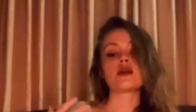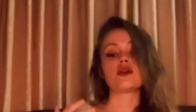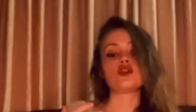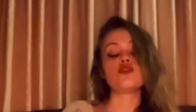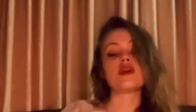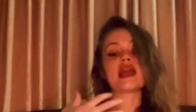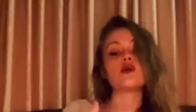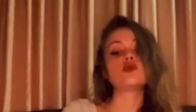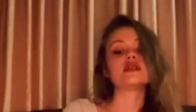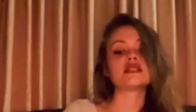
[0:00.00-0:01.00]
you've
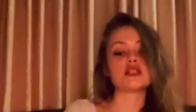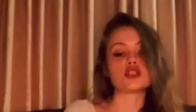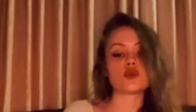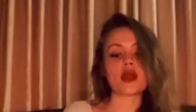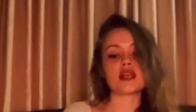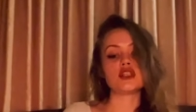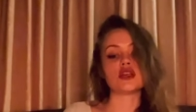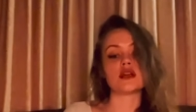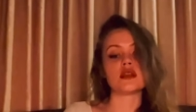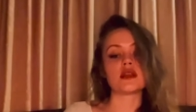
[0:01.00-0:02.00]
healed a
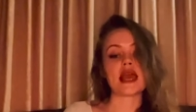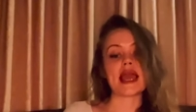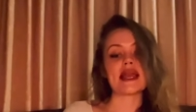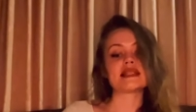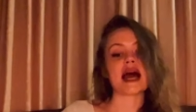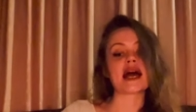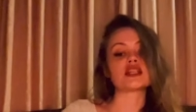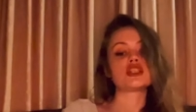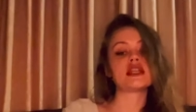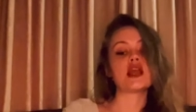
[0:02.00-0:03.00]
situation. It's
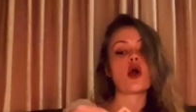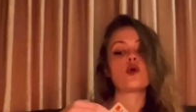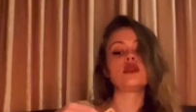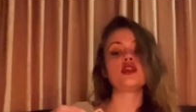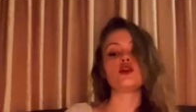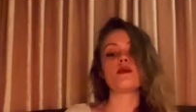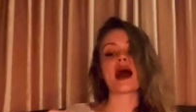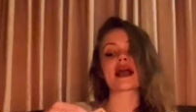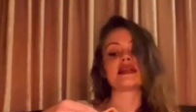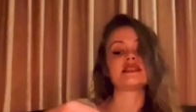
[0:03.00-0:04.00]
actually holding you
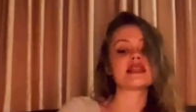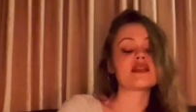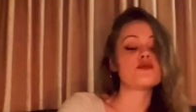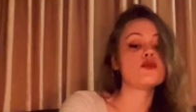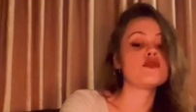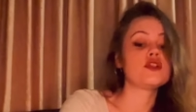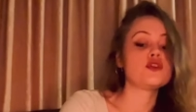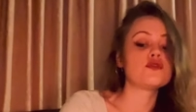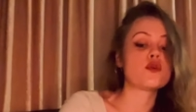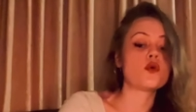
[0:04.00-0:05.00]
back instead of moving
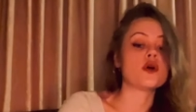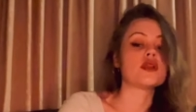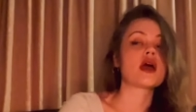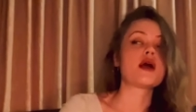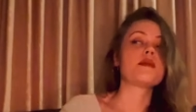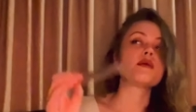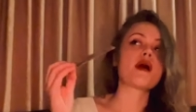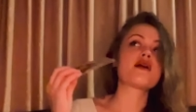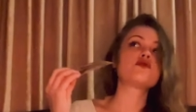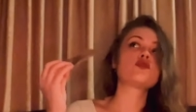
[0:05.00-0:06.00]
you forward. Be
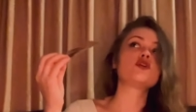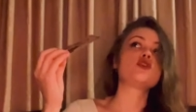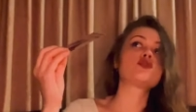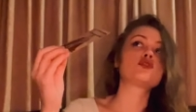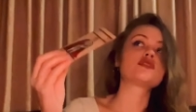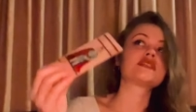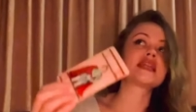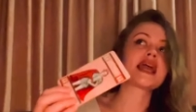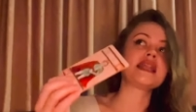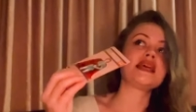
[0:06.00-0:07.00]
mindful that you're not
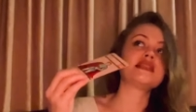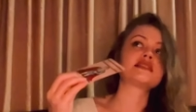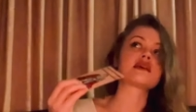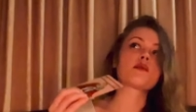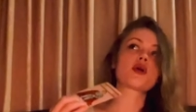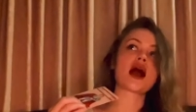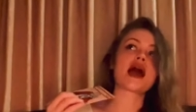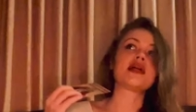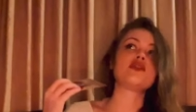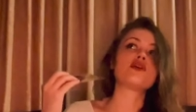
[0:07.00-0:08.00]
staying in some
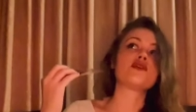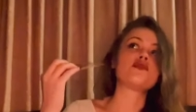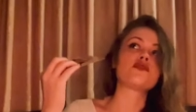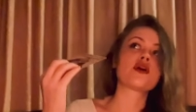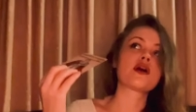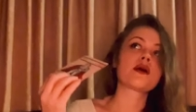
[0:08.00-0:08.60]
kind of